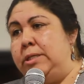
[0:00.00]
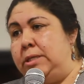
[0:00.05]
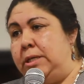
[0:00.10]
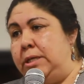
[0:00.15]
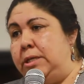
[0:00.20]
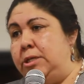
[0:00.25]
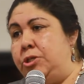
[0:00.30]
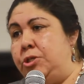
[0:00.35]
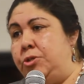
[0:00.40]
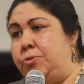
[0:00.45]
to
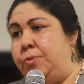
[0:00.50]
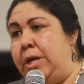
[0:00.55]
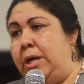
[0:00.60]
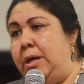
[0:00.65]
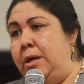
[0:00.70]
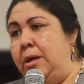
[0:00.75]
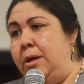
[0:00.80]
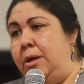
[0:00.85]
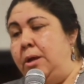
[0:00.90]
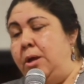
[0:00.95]
history.
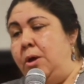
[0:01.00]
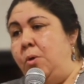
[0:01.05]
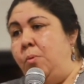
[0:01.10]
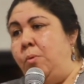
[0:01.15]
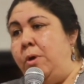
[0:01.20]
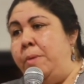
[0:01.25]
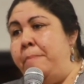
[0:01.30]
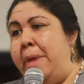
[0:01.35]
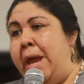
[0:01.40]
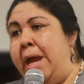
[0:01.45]

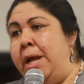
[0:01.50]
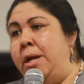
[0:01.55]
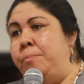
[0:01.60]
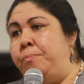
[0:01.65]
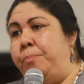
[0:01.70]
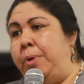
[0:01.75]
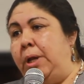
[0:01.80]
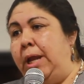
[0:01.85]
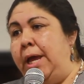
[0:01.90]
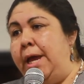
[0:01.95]
We made a
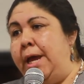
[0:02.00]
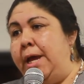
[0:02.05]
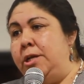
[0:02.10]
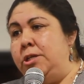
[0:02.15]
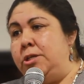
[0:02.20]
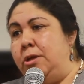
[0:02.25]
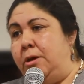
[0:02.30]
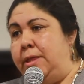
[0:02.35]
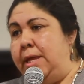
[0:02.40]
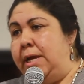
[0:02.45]

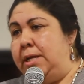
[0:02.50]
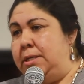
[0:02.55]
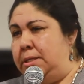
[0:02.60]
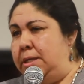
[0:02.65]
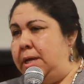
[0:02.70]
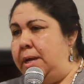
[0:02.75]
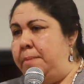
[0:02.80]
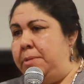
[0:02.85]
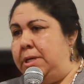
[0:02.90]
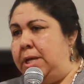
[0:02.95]
pledge on that
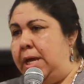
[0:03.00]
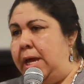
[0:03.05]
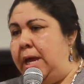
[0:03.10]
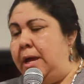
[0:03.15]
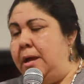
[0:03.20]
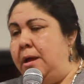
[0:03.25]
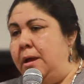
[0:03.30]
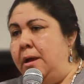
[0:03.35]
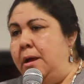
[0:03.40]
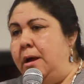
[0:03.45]
same
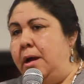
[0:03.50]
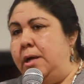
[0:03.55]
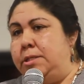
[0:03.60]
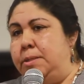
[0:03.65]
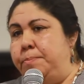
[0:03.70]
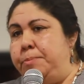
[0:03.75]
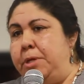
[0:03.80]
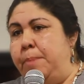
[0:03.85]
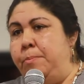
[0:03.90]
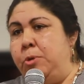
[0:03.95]
day, on
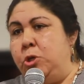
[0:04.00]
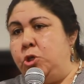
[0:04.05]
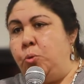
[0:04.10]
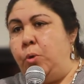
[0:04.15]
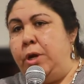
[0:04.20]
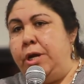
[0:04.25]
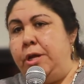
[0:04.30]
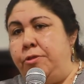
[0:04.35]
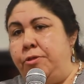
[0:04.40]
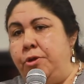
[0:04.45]
September
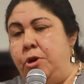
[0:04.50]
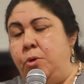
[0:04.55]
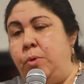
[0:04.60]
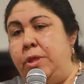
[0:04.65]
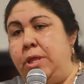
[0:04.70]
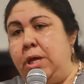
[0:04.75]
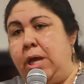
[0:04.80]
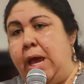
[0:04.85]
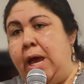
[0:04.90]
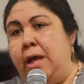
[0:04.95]
23rd, when
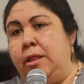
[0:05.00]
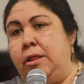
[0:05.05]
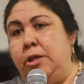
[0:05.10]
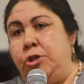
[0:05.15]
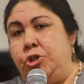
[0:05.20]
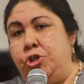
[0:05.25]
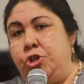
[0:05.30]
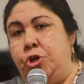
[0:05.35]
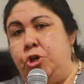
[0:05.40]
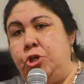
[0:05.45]
the
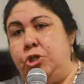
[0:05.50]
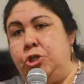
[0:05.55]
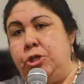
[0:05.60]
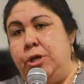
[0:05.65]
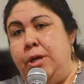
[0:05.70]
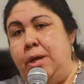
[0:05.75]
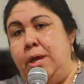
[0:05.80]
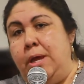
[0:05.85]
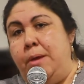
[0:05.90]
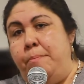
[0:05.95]
Catholic Church
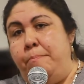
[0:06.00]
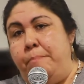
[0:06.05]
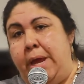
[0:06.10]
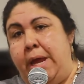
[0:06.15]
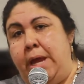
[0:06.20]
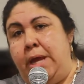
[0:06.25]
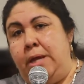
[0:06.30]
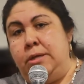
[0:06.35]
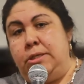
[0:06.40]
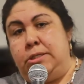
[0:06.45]

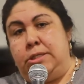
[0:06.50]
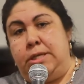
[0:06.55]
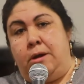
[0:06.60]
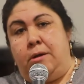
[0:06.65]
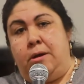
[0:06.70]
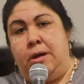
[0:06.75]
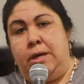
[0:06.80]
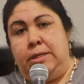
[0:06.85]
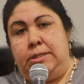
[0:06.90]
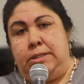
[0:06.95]
made
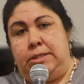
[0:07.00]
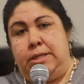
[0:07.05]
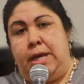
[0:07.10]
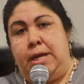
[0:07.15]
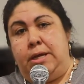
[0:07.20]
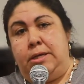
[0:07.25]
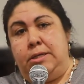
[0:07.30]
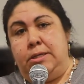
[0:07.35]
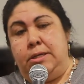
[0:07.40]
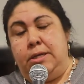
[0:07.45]
Sarah a
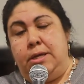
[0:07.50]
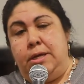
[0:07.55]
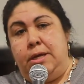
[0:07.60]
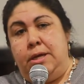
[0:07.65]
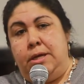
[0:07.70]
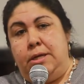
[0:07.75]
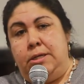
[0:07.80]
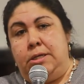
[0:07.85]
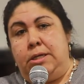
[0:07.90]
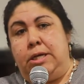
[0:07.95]
saint,
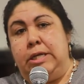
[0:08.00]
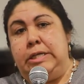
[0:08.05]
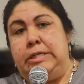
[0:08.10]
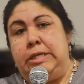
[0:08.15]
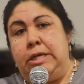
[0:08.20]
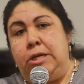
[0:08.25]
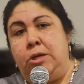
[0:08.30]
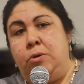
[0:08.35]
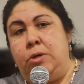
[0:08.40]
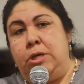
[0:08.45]
to
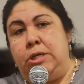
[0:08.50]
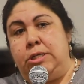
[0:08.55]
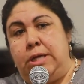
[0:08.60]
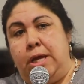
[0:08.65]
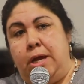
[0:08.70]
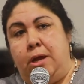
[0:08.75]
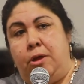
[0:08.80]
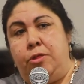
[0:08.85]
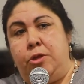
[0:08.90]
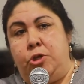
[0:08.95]
continue to
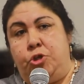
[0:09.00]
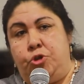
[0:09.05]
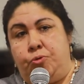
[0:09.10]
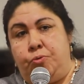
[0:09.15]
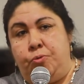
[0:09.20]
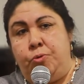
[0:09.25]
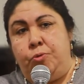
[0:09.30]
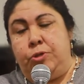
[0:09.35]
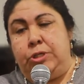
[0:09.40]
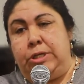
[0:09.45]
tell the
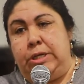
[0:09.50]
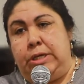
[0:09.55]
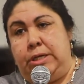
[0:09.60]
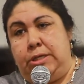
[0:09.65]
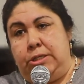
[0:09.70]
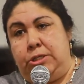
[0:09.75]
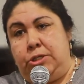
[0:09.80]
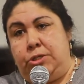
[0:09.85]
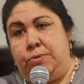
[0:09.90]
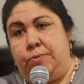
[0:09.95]
truth to
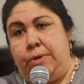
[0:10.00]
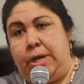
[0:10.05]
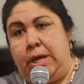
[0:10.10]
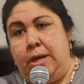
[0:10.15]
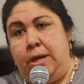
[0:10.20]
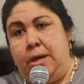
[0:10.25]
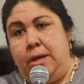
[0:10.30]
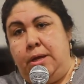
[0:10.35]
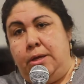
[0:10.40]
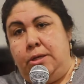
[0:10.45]
history,
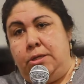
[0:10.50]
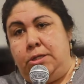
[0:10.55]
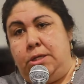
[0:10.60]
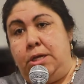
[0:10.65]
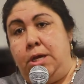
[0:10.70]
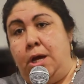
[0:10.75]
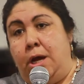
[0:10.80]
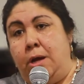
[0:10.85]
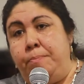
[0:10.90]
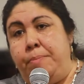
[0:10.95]
to
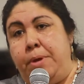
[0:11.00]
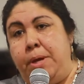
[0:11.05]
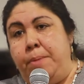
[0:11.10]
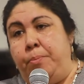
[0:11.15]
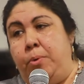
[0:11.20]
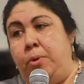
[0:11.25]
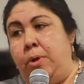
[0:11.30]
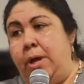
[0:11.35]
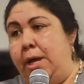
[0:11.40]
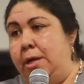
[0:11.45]
young
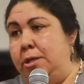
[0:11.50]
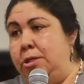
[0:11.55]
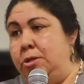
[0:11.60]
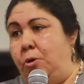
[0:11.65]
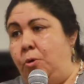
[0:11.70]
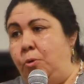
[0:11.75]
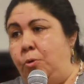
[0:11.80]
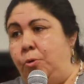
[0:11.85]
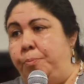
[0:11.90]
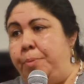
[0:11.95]
people and to
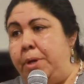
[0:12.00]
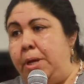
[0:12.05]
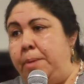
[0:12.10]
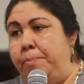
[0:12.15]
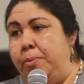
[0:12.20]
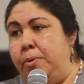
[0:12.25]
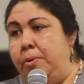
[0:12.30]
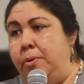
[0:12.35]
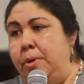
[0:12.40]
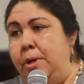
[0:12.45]
old
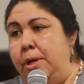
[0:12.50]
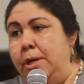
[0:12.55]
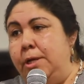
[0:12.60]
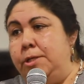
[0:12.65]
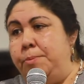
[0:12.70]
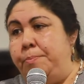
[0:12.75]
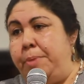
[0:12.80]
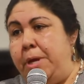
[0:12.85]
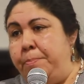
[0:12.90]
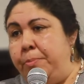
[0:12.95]
people,
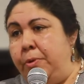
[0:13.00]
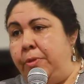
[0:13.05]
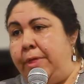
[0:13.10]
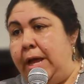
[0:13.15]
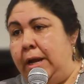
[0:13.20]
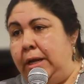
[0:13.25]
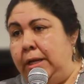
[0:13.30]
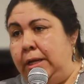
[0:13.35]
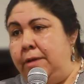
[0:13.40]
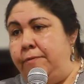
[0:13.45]
to people
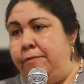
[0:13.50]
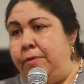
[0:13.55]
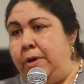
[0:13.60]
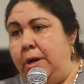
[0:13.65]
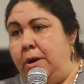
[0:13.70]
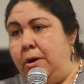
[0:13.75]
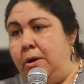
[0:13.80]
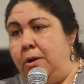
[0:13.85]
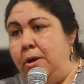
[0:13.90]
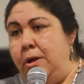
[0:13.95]
that live
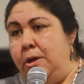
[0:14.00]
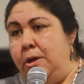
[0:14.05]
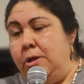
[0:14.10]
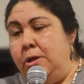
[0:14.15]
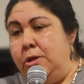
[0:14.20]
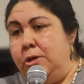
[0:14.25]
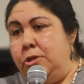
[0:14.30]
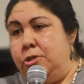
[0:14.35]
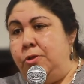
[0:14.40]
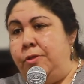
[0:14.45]
here,
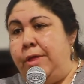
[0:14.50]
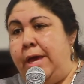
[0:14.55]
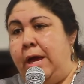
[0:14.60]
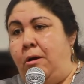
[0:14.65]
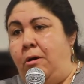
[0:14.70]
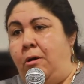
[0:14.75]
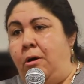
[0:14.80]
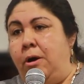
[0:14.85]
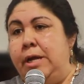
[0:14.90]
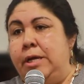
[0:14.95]
so that
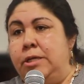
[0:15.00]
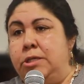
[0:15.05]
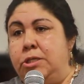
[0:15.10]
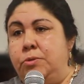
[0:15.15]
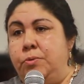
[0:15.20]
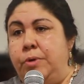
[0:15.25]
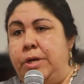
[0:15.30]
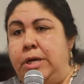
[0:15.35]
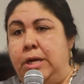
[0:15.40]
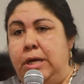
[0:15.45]
our
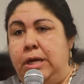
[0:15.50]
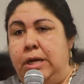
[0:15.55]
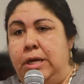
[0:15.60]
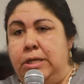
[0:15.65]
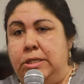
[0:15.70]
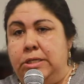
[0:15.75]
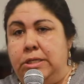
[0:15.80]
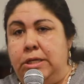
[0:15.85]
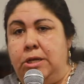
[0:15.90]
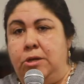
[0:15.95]
history can
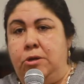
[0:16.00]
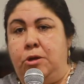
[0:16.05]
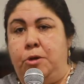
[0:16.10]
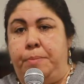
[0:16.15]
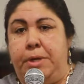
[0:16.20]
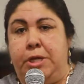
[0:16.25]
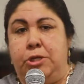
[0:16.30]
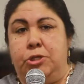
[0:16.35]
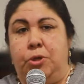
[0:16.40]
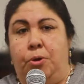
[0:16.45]
continue to
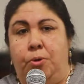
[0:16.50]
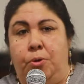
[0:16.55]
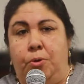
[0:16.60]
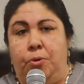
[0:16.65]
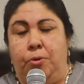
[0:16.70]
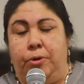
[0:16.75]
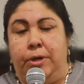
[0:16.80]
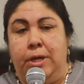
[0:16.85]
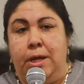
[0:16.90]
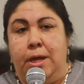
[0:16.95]
be
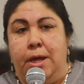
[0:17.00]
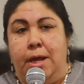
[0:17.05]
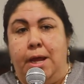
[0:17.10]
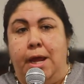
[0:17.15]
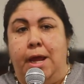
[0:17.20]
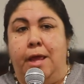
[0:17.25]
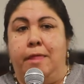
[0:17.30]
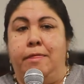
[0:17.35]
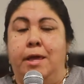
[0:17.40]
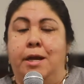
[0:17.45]
told.
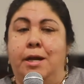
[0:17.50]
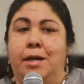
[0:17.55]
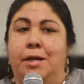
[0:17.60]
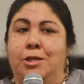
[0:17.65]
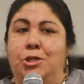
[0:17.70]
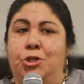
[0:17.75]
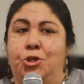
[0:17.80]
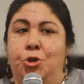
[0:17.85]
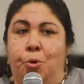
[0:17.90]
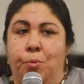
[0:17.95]
And then it
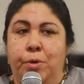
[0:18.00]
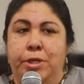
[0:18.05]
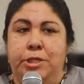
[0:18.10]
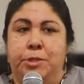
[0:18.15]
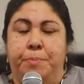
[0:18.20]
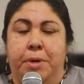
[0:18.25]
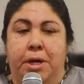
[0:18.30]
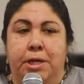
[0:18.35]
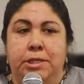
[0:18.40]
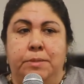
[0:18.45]
is your
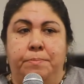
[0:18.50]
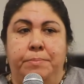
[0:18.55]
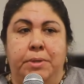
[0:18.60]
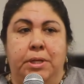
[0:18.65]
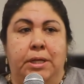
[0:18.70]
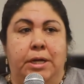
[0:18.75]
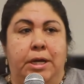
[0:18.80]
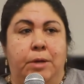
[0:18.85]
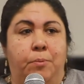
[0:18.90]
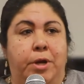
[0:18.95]

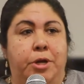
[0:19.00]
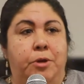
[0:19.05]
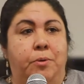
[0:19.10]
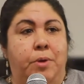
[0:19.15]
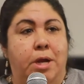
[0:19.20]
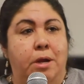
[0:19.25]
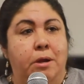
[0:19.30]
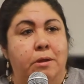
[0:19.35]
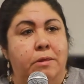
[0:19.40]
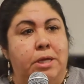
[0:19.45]
responsibility when you
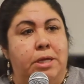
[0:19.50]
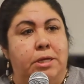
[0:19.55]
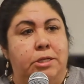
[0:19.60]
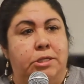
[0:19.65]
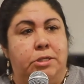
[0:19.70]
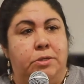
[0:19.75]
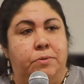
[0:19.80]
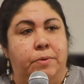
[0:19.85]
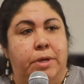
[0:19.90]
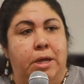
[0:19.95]
hear the
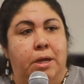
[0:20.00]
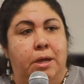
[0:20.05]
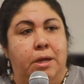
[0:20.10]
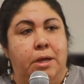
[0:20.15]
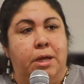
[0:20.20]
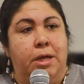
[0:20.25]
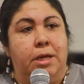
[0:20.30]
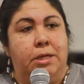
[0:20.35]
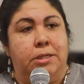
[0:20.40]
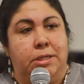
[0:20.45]
history
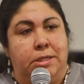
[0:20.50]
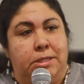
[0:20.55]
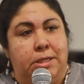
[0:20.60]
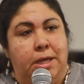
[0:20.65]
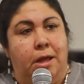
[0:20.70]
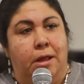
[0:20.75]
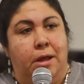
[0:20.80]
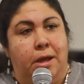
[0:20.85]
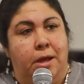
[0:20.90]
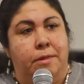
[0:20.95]
is to
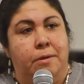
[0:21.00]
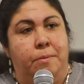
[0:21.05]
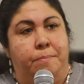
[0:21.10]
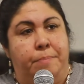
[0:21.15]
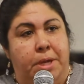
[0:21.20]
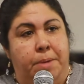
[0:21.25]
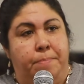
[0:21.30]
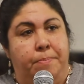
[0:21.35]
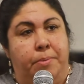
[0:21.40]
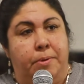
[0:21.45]
tell other
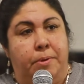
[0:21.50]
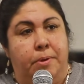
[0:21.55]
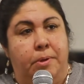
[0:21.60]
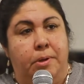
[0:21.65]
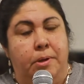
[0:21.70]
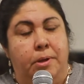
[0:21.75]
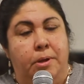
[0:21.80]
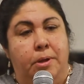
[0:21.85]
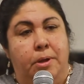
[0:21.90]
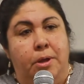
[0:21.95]
people.
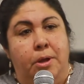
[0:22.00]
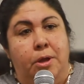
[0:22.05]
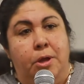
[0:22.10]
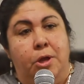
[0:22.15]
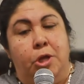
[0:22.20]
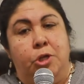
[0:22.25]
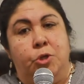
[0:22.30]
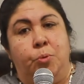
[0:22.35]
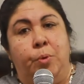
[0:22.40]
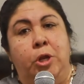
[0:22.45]

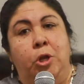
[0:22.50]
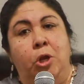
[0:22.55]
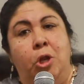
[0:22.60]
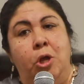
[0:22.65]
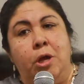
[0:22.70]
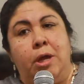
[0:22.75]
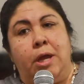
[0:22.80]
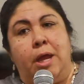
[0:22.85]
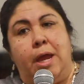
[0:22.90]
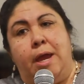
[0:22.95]
So we
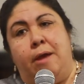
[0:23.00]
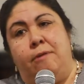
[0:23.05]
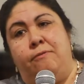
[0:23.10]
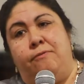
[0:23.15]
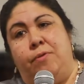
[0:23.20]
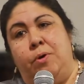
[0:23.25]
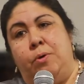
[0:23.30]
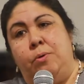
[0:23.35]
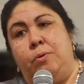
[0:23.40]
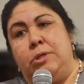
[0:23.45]
look at
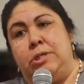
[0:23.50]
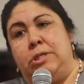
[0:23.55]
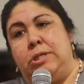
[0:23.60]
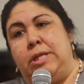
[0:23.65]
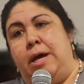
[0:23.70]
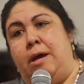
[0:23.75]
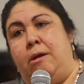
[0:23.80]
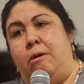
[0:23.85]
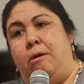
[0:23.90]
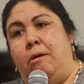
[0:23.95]
folks
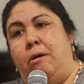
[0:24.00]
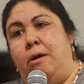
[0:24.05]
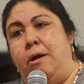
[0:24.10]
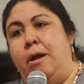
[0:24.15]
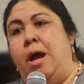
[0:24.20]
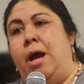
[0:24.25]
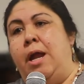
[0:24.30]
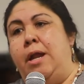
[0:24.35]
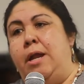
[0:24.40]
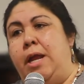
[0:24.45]
that are
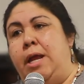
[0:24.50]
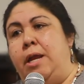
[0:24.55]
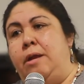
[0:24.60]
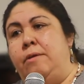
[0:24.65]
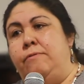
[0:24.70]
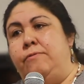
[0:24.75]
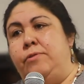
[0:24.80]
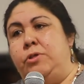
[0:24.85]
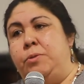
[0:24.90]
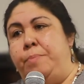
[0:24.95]
not
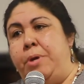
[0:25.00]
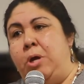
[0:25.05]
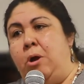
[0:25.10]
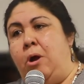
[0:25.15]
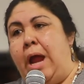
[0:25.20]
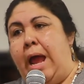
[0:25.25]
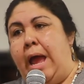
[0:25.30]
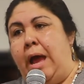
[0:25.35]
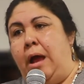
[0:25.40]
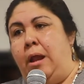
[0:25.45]
native to be
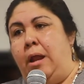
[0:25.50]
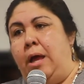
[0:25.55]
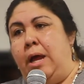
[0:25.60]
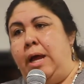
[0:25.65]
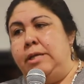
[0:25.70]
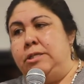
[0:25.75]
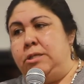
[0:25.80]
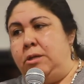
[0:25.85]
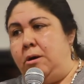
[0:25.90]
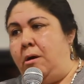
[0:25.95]
our
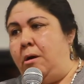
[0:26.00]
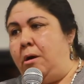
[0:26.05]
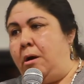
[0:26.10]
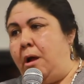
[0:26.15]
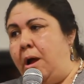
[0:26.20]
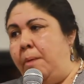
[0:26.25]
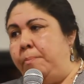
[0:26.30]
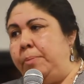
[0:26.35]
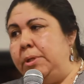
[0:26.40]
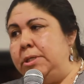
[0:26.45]
allies and our
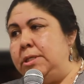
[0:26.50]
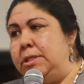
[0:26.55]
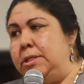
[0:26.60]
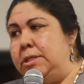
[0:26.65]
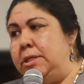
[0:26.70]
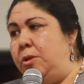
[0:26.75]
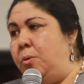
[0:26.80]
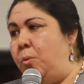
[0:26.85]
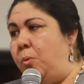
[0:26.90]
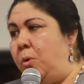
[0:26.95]
accomplices
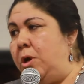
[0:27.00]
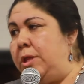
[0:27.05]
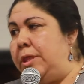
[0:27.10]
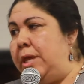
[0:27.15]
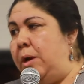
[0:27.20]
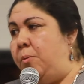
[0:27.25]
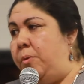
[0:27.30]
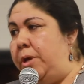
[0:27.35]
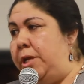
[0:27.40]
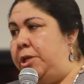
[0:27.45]
in the work
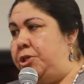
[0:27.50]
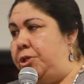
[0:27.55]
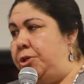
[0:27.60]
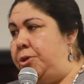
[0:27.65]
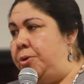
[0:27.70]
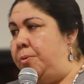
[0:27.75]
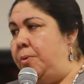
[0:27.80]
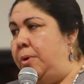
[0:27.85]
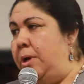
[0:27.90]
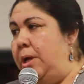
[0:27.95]
that we
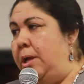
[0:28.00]
do,